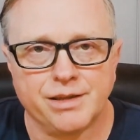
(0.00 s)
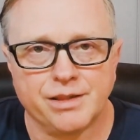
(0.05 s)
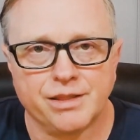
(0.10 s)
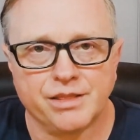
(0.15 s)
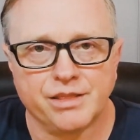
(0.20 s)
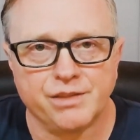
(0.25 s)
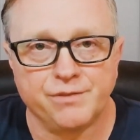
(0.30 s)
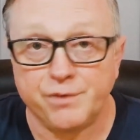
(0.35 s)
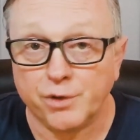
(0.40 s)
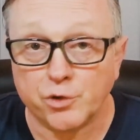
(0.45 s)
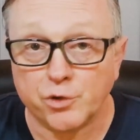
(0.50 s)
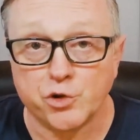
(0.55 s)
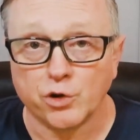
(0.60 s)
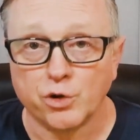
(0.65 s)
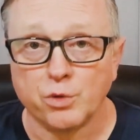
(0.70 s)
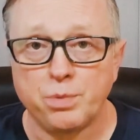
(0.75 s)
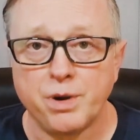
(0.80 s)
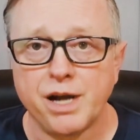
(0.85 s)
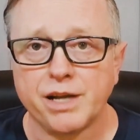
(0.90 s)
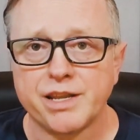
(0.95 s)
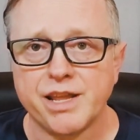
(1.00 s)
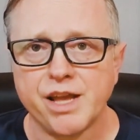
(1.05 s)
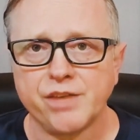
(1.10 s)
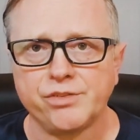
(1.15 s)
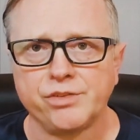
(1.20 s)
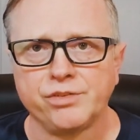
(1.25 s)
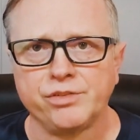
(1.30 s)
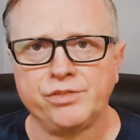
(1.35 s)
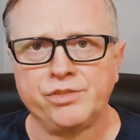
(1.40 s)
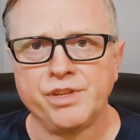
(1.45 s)
The Field Journal podcast
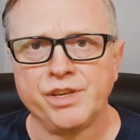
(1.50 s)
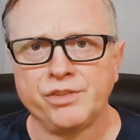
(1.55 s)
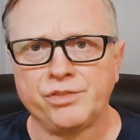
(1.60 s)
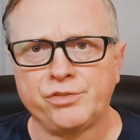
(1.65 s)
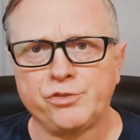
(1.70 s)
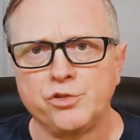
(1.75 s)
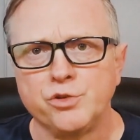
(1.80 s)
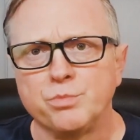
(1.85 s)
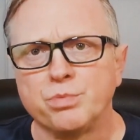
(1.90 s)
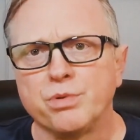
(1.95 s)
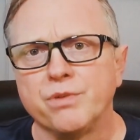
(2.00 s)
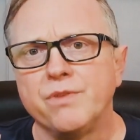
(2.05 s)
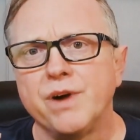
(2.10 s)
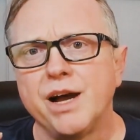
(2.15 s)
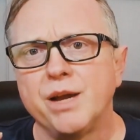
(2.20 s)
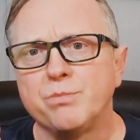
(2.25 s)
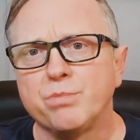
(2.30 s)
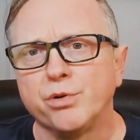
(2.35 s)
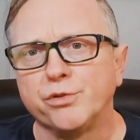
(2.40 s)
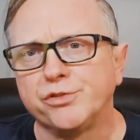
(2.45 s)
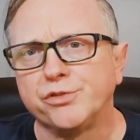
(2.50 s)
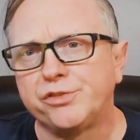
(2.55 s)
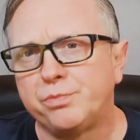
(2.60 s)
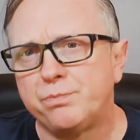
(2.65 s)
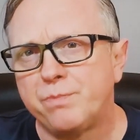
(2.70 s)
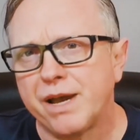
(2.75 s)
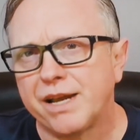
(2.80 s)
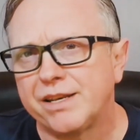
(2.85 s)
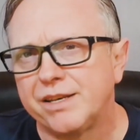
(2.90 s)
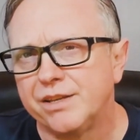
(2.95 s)
exists to provide
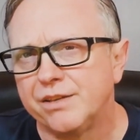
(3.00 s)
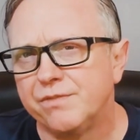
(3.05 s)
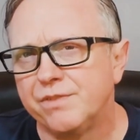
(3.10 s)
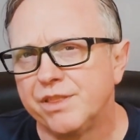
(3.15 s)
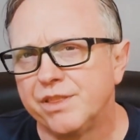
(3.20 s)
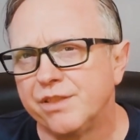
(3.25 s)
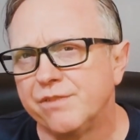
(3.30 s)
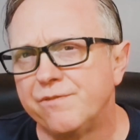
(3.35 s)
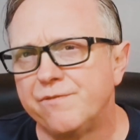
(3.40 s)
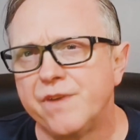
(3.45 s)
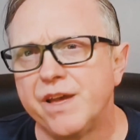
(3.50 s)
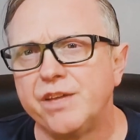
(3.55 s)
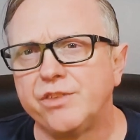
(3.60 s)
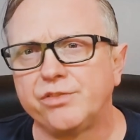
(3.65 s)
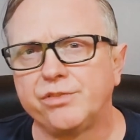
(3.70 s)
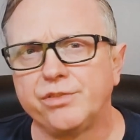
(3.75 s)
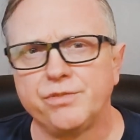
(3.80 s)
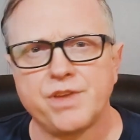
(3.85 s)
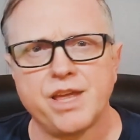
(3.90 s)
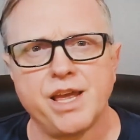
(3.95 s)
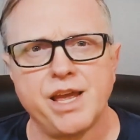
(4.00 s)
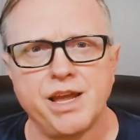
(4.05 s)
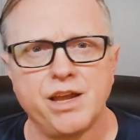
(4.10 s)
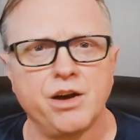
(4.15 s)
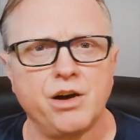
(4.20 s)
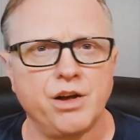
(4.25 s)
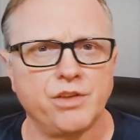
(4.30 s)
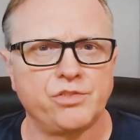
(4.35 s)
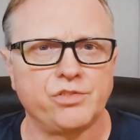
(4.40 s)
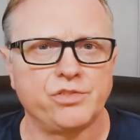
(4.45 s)
perspective in the face of
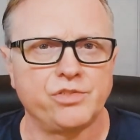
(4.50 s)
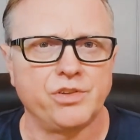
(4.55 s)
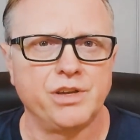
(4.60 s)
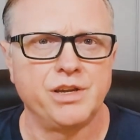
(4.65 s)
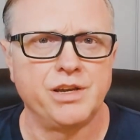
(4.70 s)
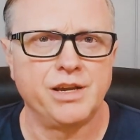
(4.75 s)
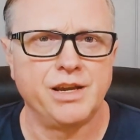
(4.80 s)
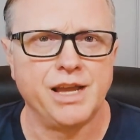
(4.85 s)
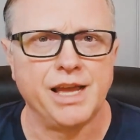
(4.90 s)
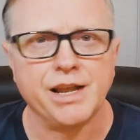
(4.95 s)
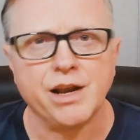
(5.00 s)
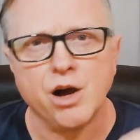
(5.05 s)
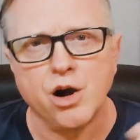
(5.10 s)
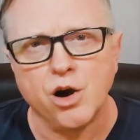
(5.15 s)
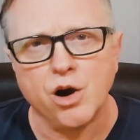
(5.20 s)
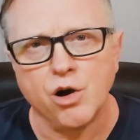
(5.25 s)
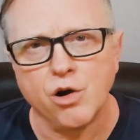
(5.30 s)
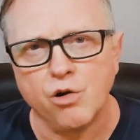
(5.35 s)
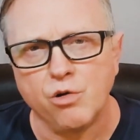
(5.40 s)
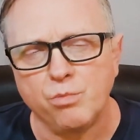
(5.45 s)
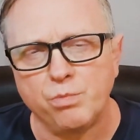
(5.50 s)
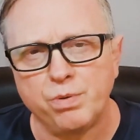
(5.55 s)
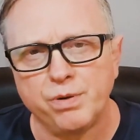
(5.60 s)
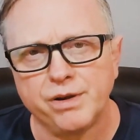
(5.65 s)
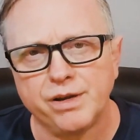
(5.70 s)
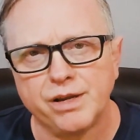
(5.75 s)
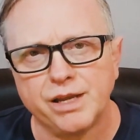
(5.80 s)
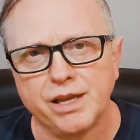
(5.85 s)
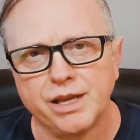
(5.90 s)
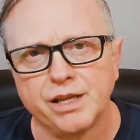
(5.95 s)
chaos and a hope
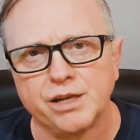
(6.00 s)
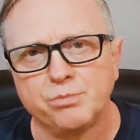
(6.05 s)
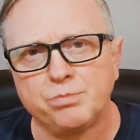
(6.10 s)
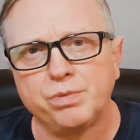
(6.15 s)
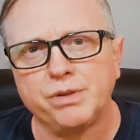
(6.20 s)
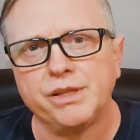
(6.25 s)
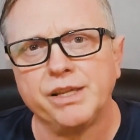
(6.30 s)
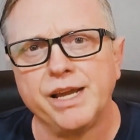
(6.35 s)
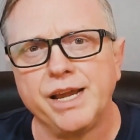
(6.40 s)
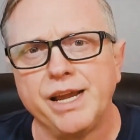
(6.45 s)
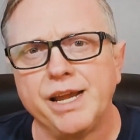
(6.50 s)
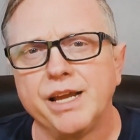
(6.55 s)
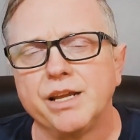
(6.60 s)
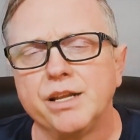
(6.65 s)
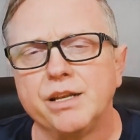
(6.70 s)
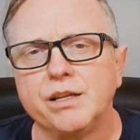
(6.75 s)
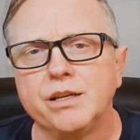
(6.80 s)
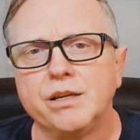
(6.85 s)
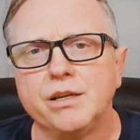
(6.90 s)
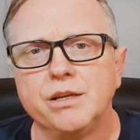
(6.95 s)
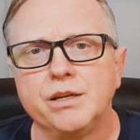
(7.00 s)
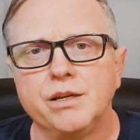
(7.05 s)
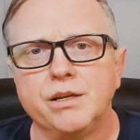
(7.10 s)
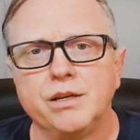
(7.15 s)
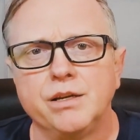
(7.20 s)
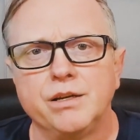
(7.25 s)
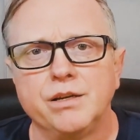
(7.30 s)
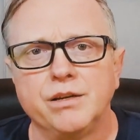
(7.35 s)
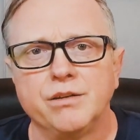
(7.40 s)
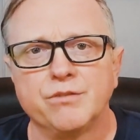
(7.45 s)
and a plan
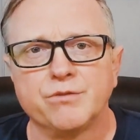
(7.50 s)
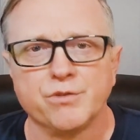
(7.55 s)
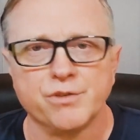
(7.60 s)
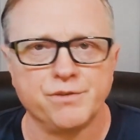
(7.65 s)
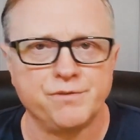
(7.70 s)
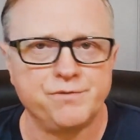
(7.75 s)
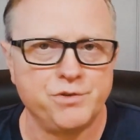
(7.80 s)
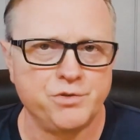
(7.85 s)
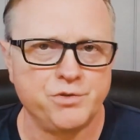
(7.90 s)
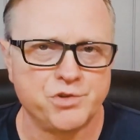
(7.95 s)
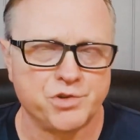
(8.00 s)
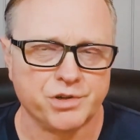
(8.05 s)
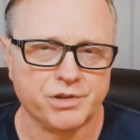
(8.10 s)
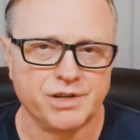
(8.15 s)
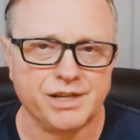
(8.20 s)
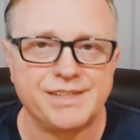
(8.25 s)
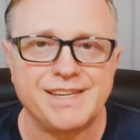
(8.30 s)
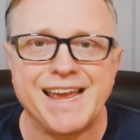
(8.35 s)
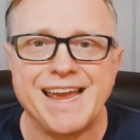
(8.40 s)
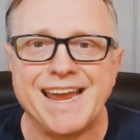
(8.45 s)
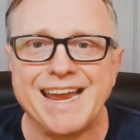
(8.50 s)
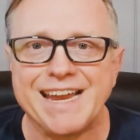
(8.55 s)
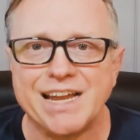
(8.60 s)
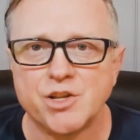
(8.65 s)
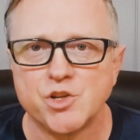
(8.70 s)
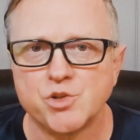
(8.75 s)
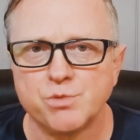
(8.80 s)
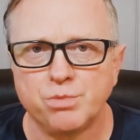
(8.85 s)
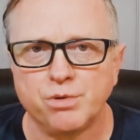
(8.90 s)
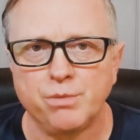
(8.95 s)
for the future, a
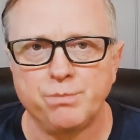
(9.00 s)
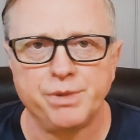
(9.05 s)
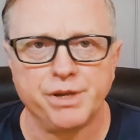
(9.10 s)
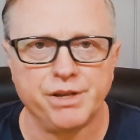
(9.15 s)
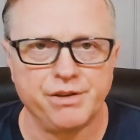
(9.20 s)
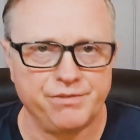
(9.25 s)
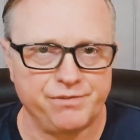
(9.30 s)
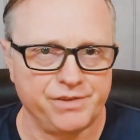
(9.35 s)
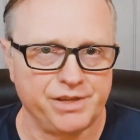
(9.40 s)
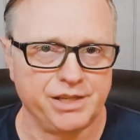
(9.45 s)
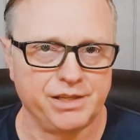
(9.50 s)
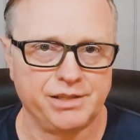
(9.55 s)
tangible benefit.